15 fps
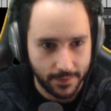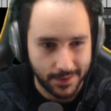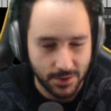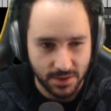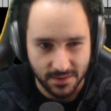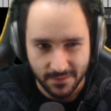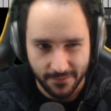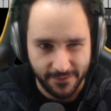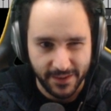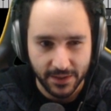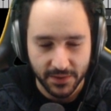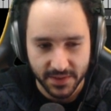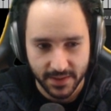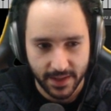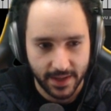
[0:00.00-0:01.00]
It just
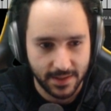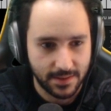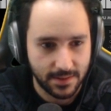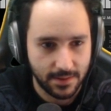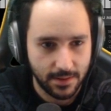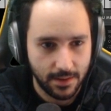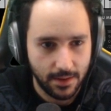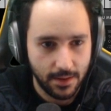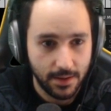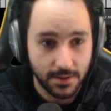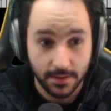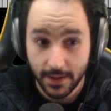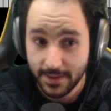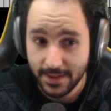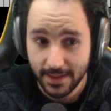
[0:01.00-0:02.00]
feels nice.
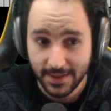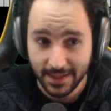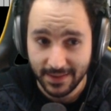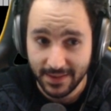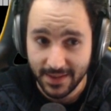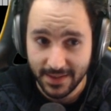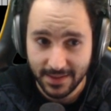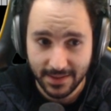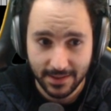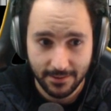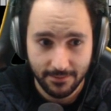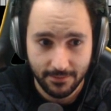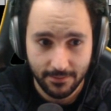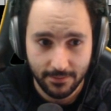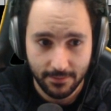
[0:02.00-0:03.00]
So that sounds like
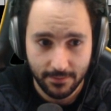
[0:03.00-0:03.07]
this.